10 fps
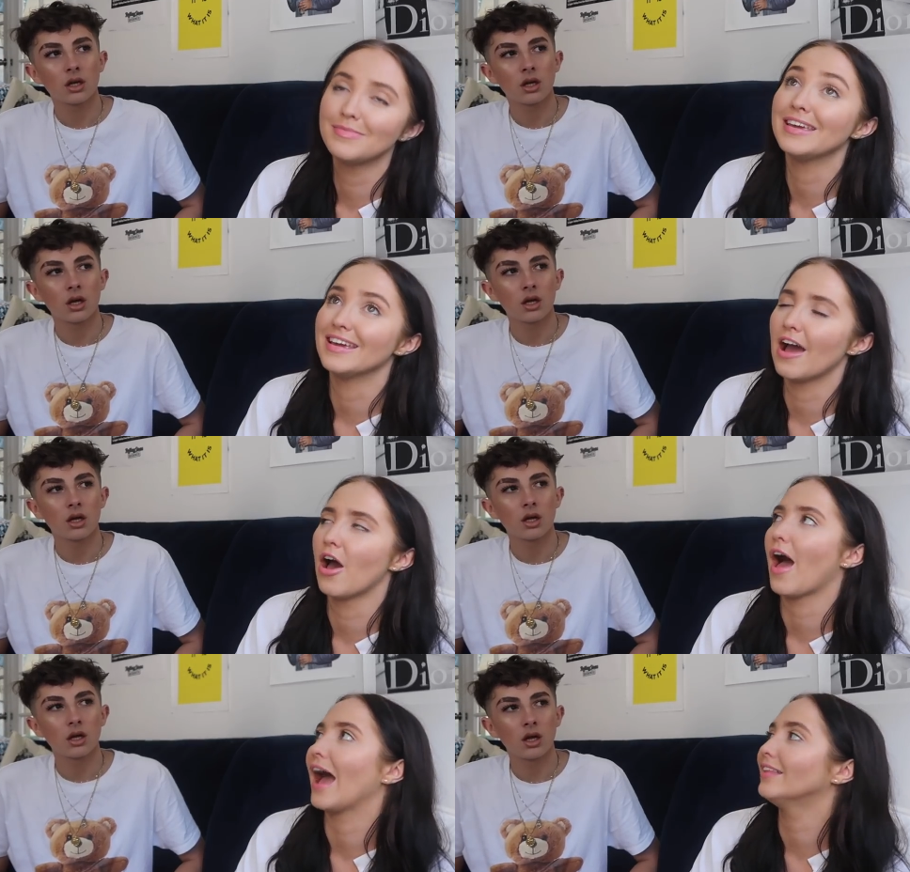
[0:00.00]
Speaker 1: Me, I,
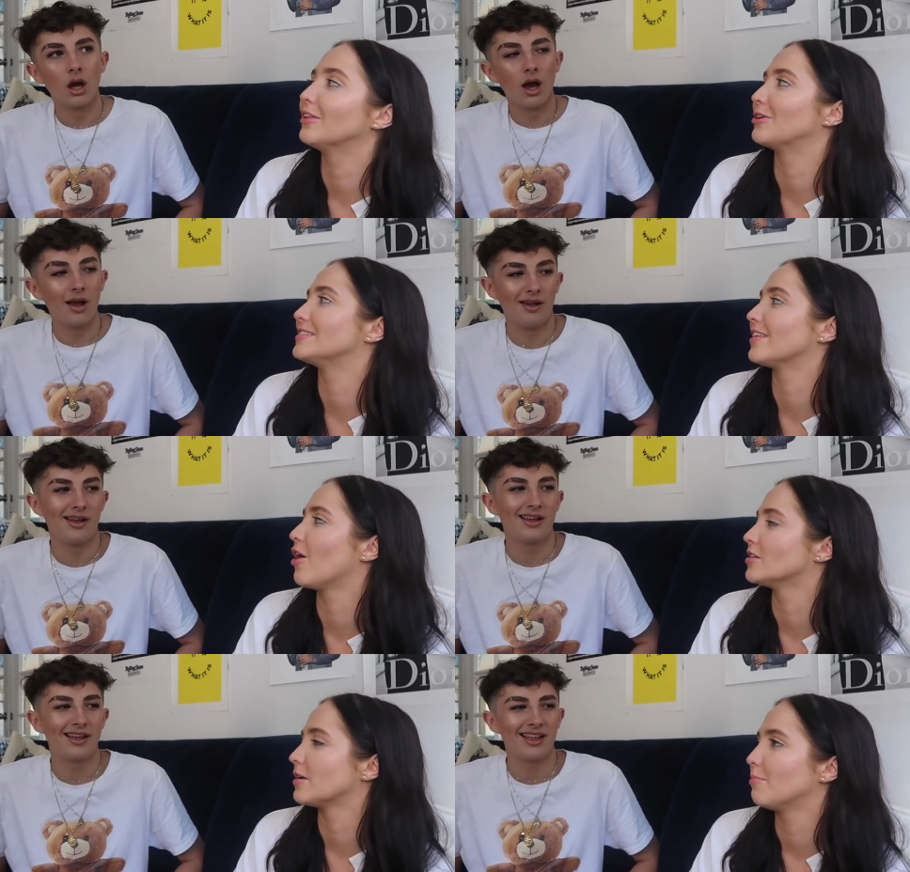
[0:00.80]
I literally say that all
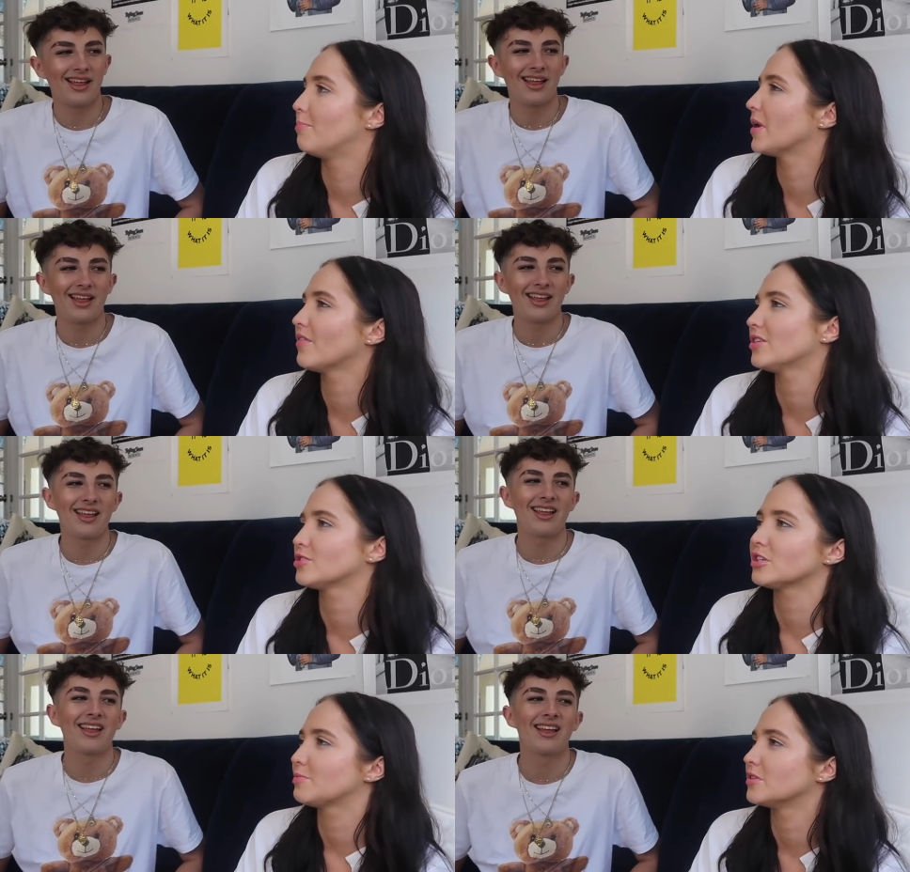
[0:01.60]
the time, but I've also
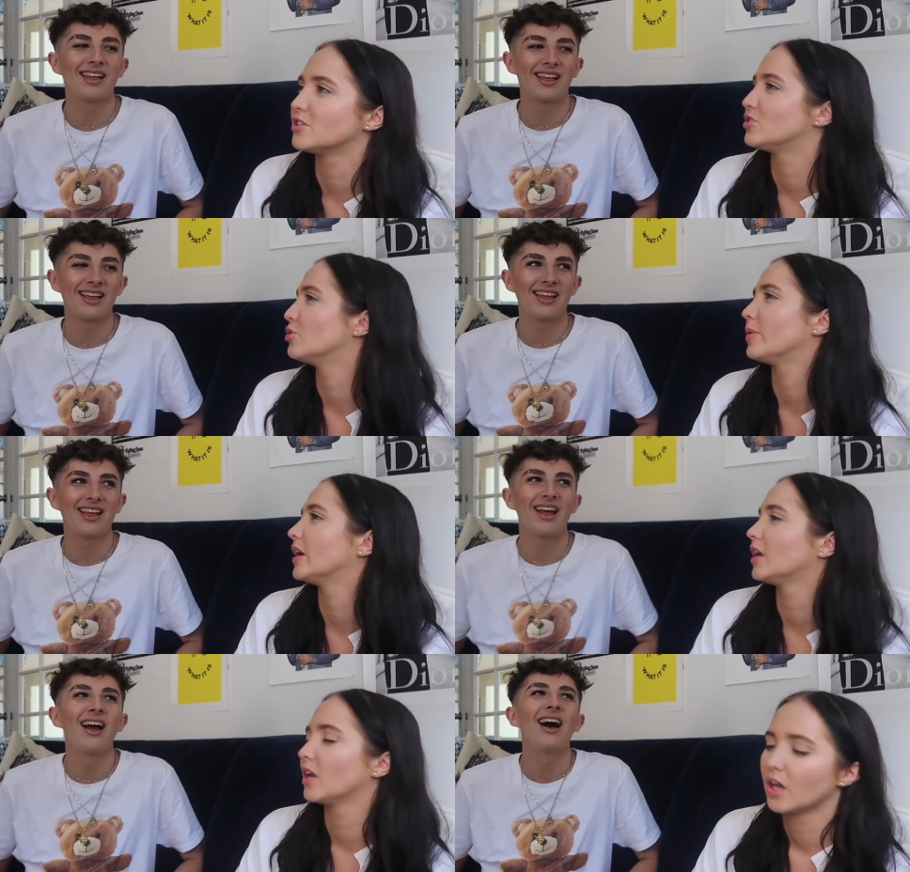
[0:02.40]
just been
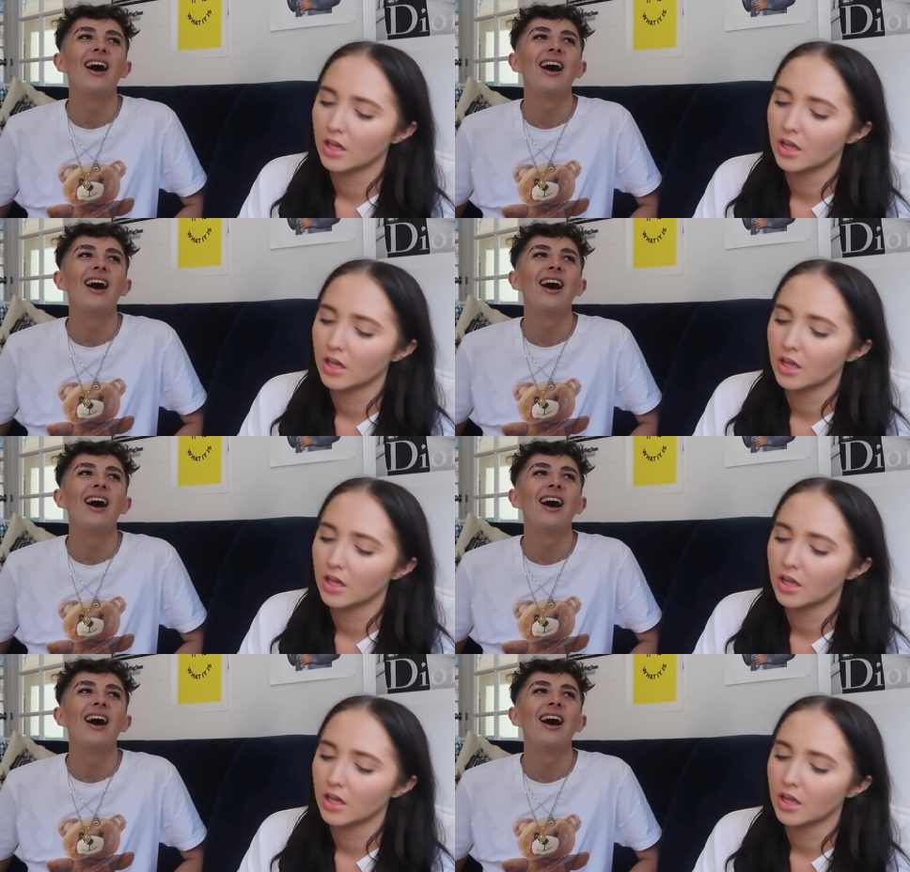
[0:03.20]
stupid.